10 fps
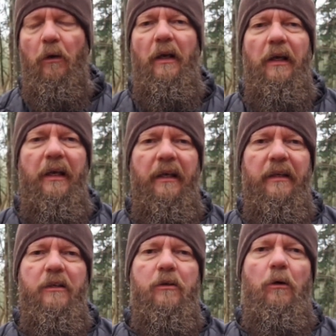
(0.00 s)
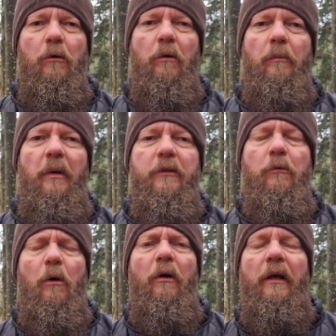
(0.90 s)
I lay this over my
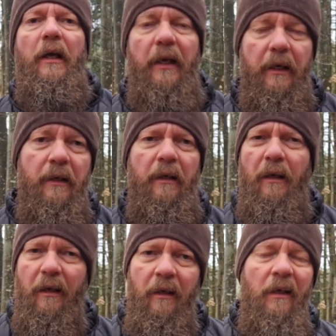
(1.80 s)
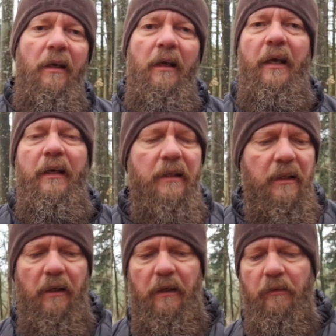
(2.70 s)
drawing, and
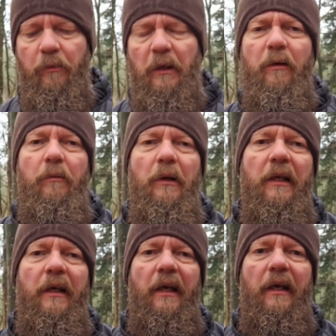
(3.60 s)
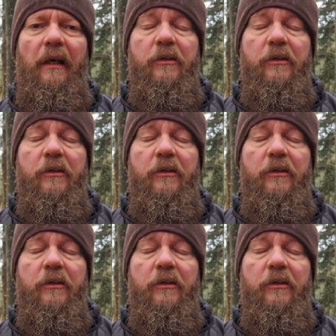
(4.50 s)
he really nailed it.